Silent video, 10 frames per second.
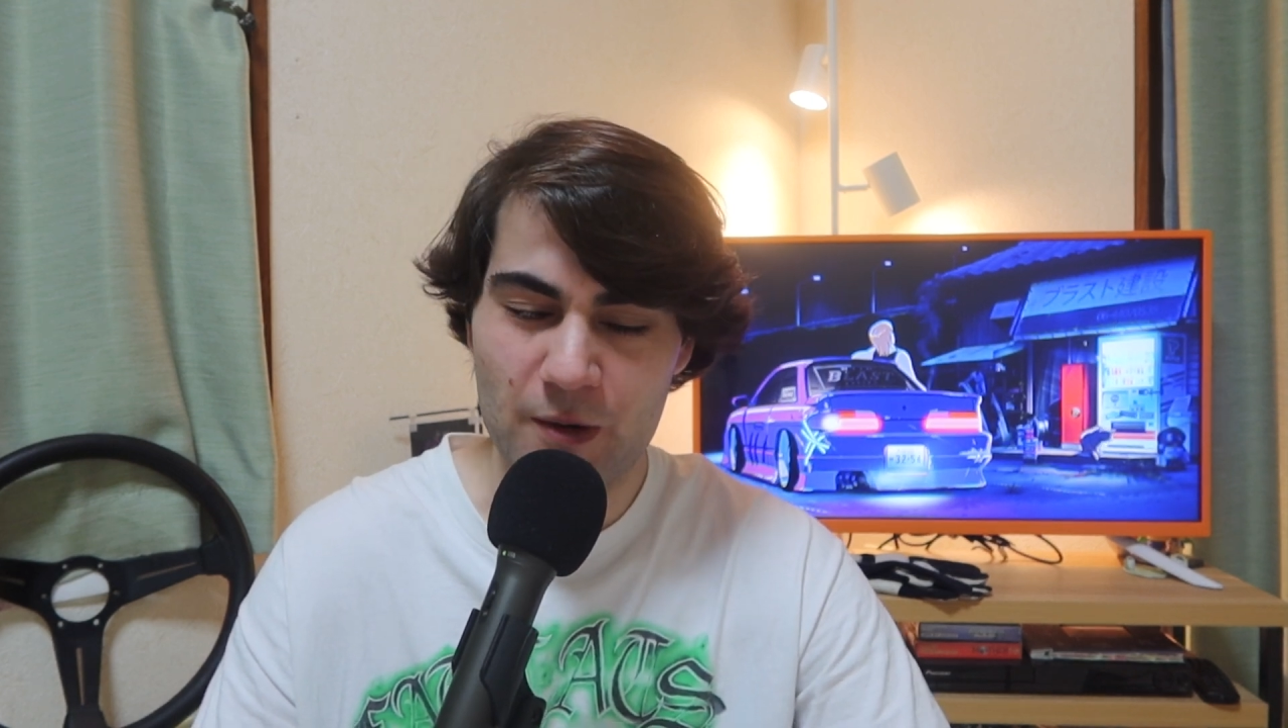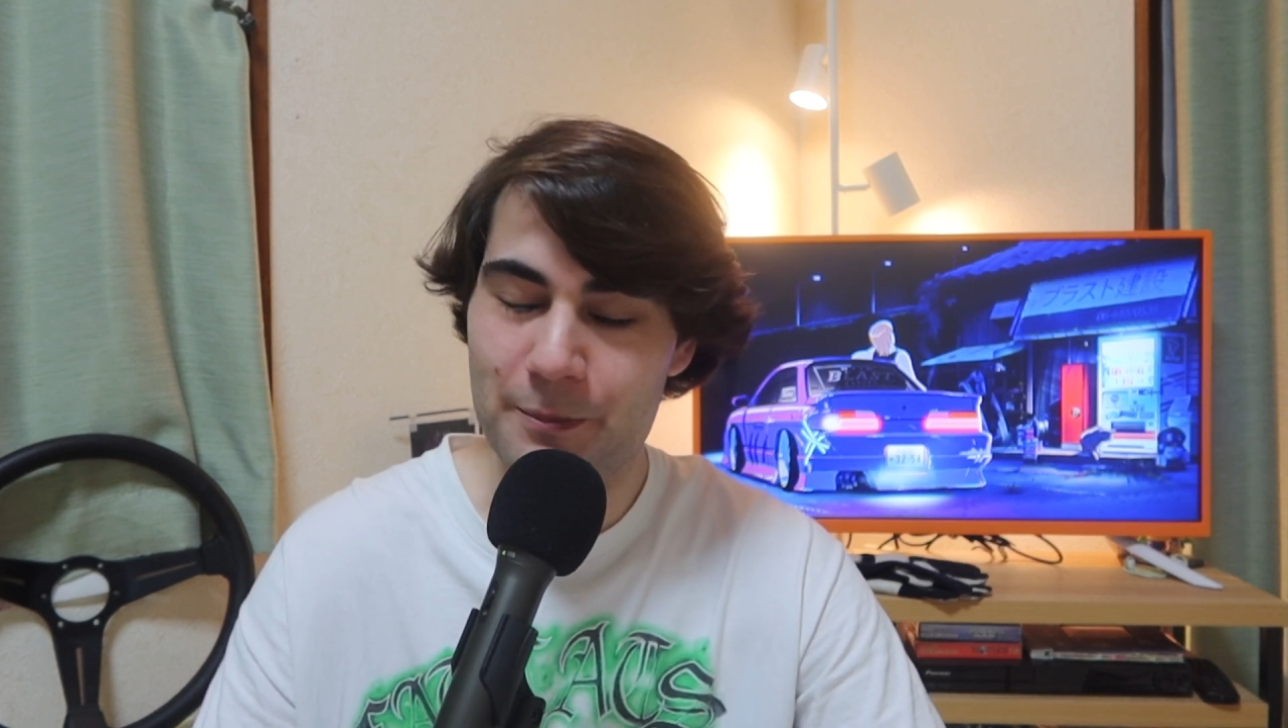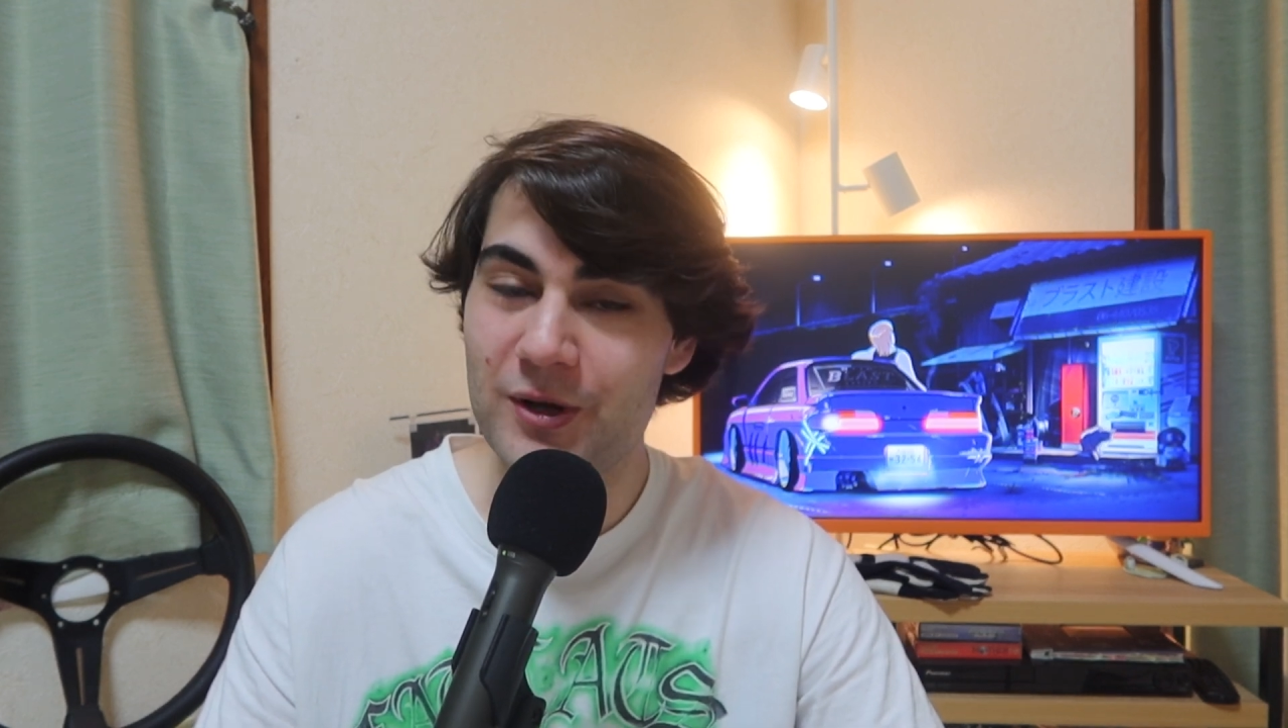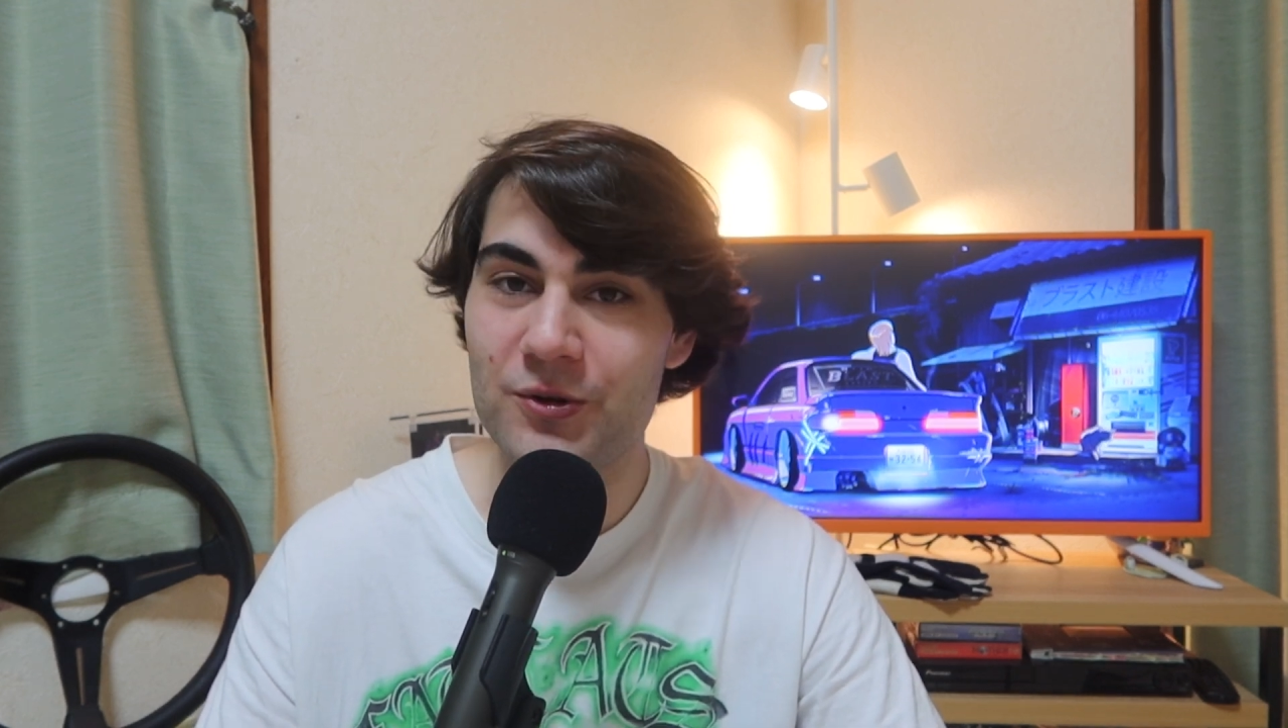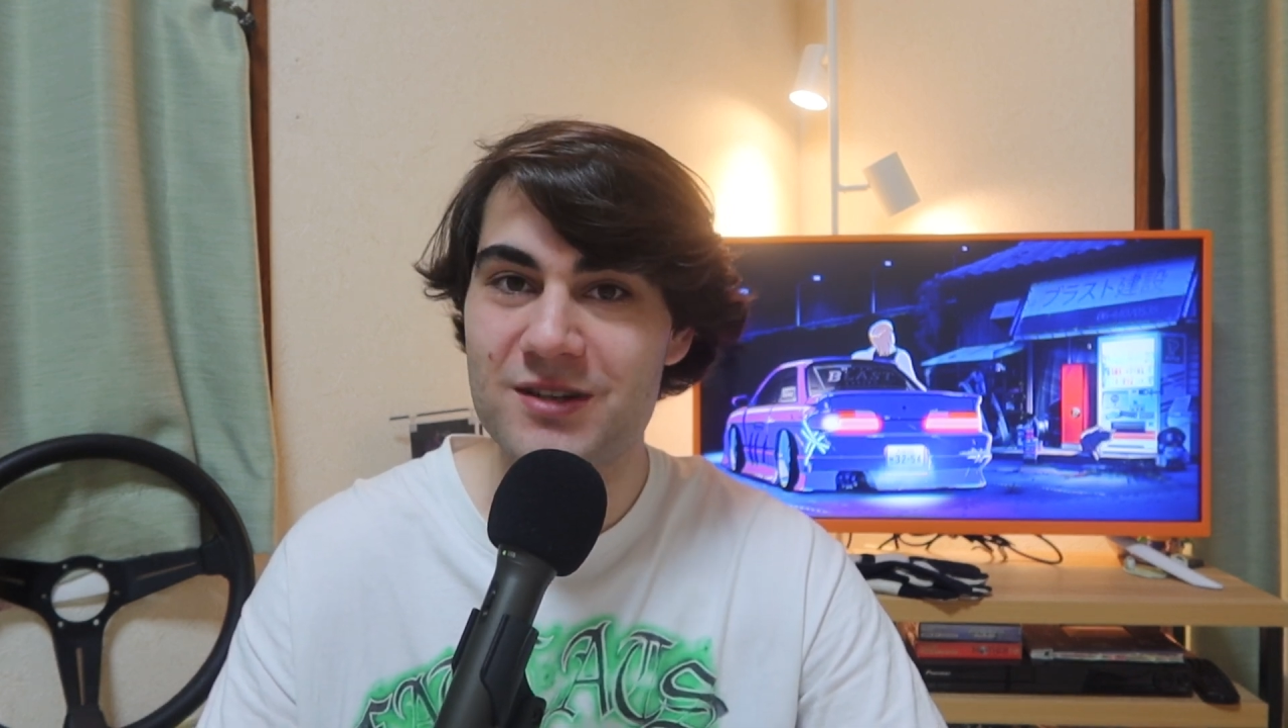a
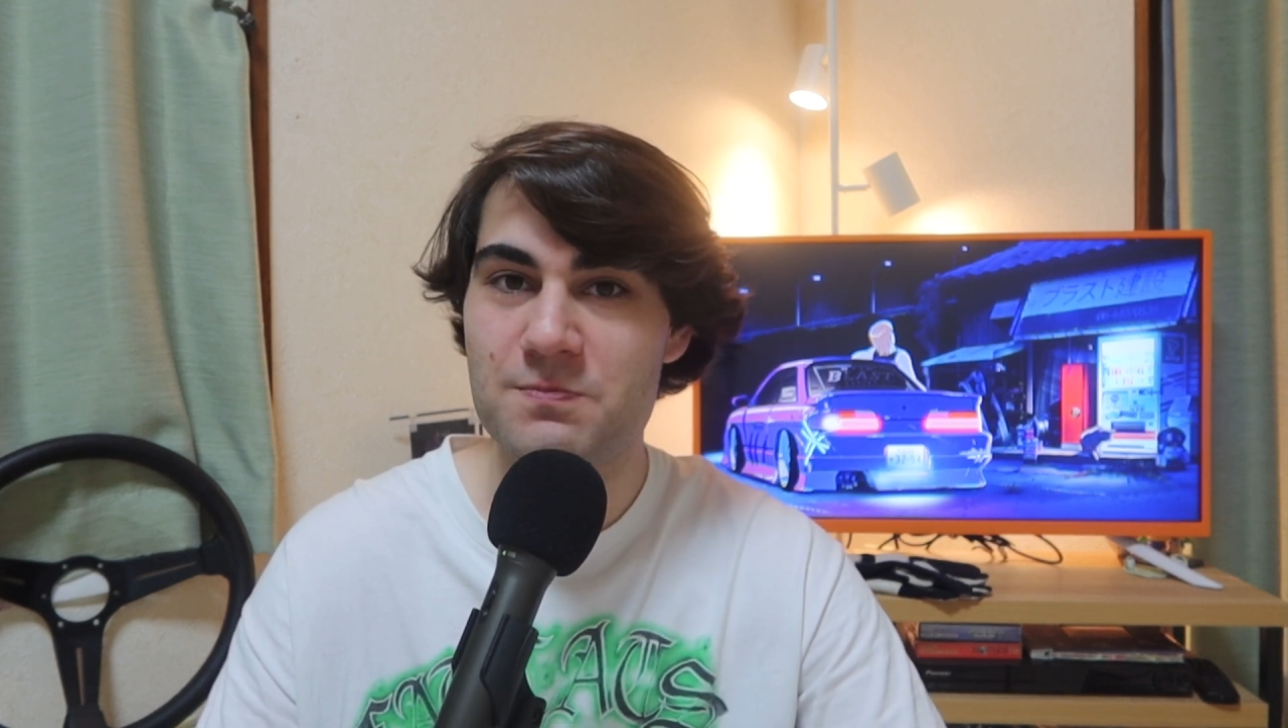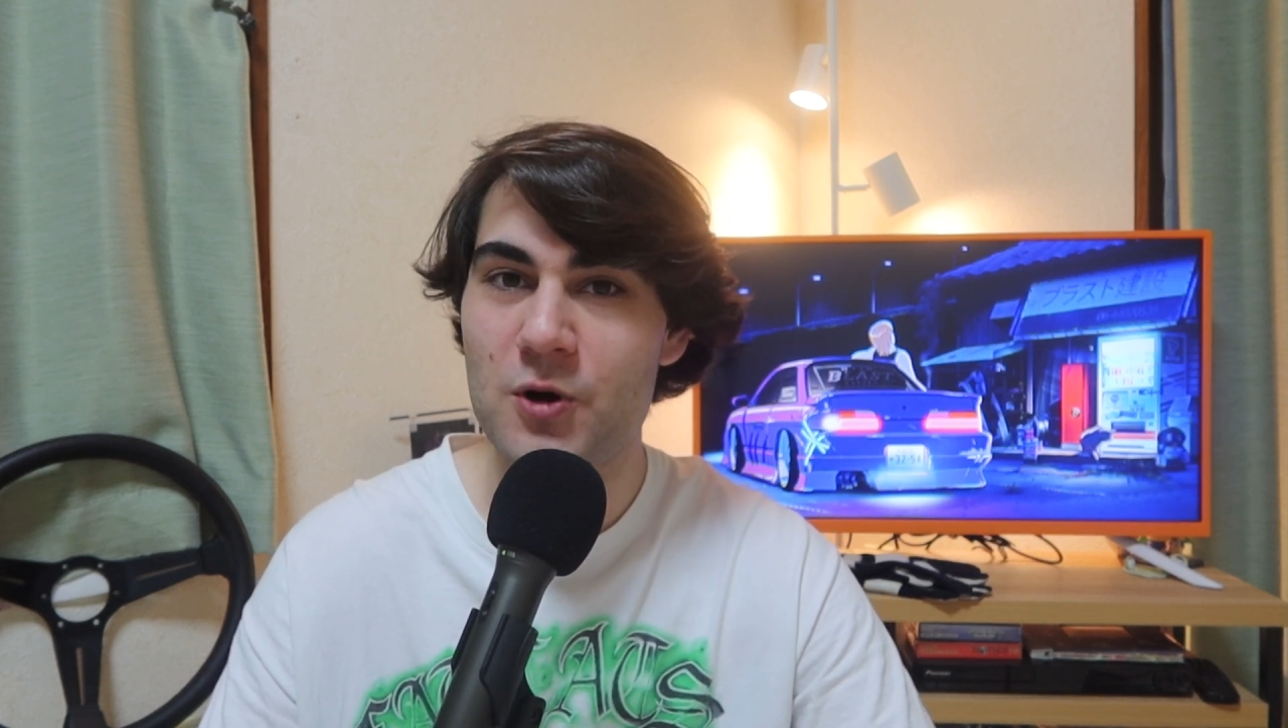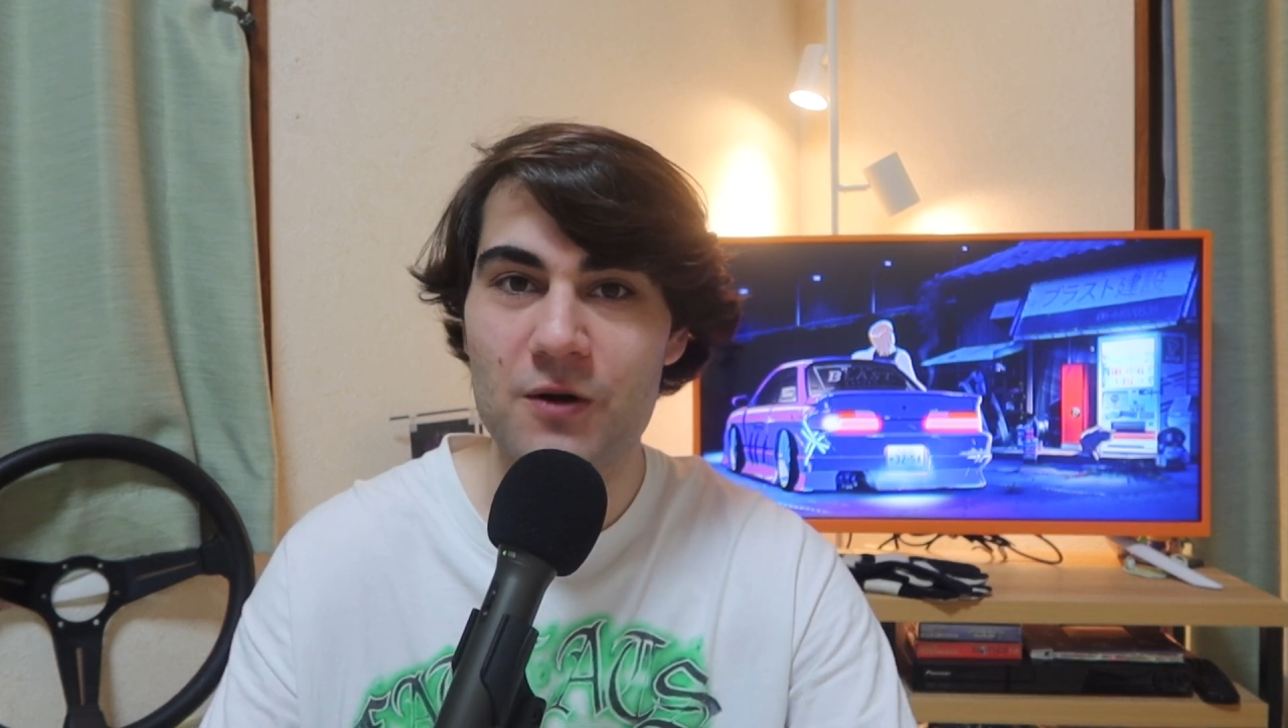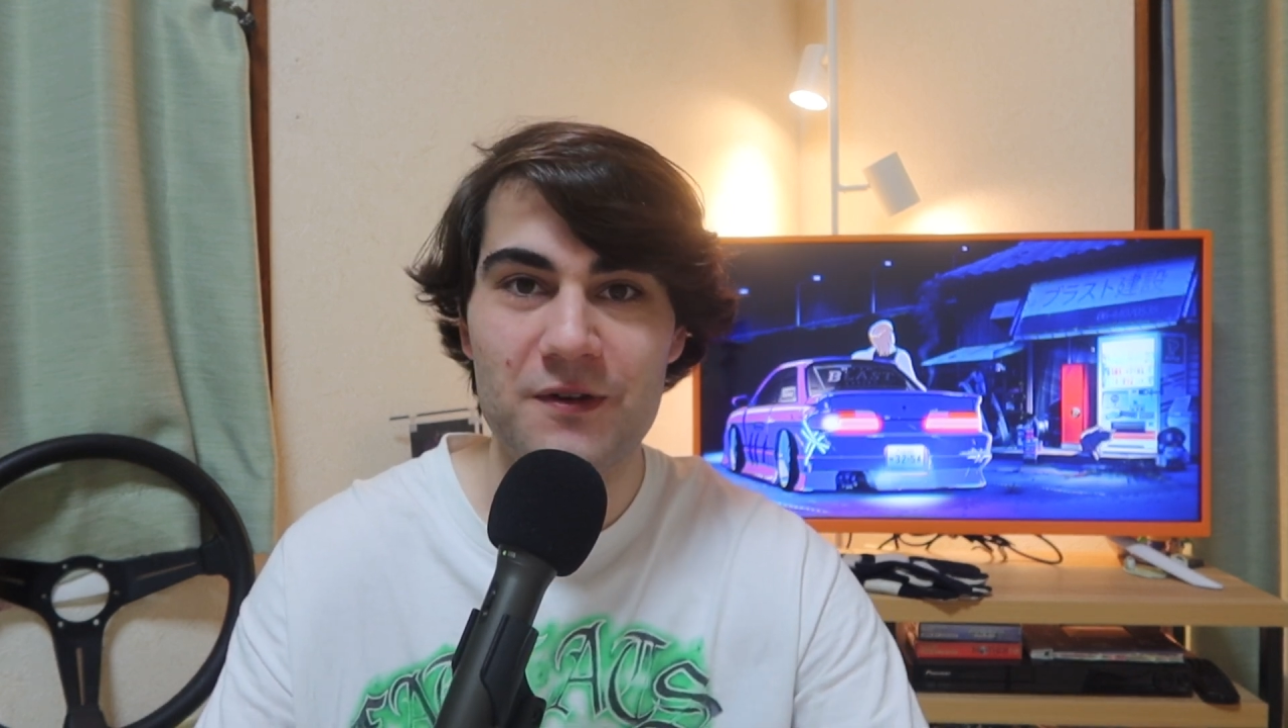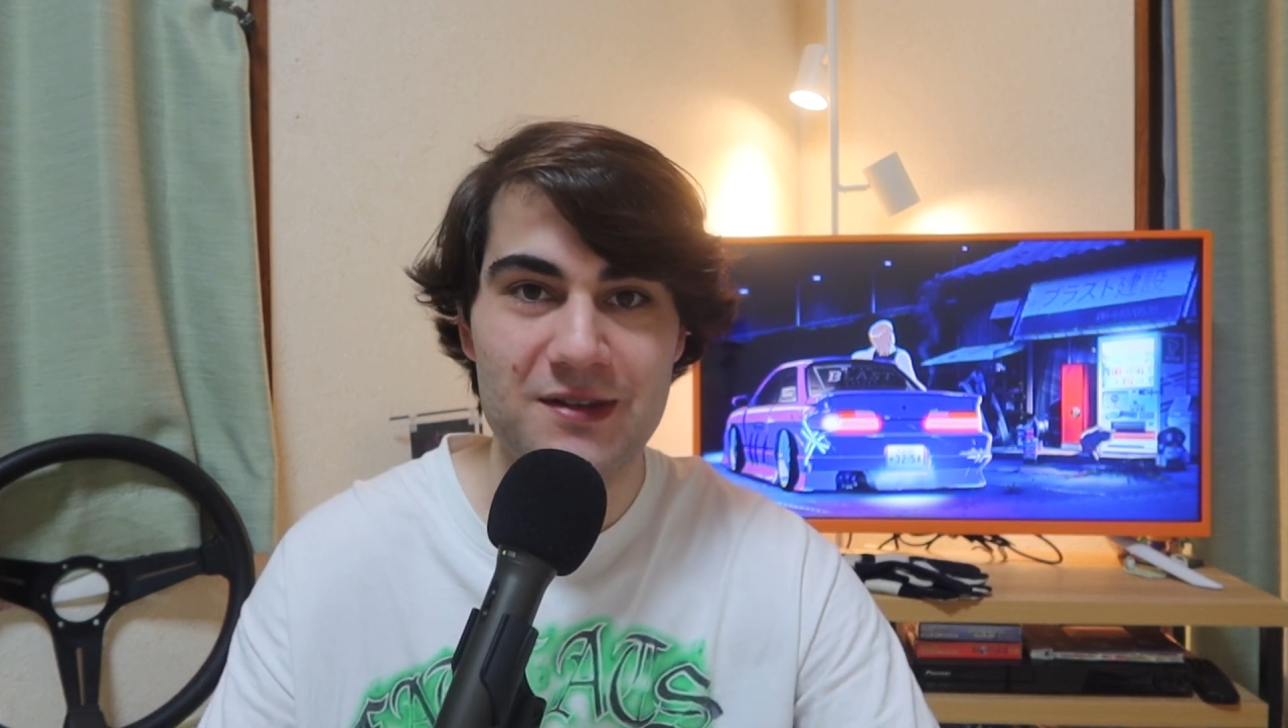build that's
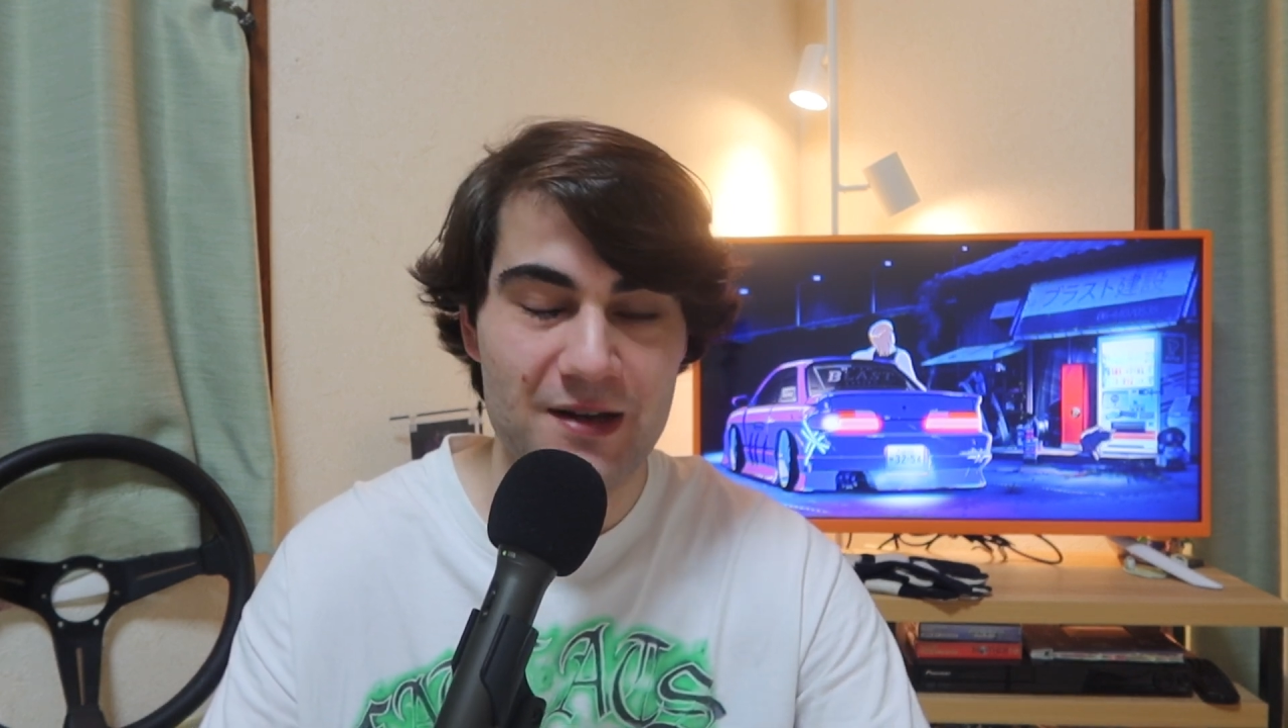perfect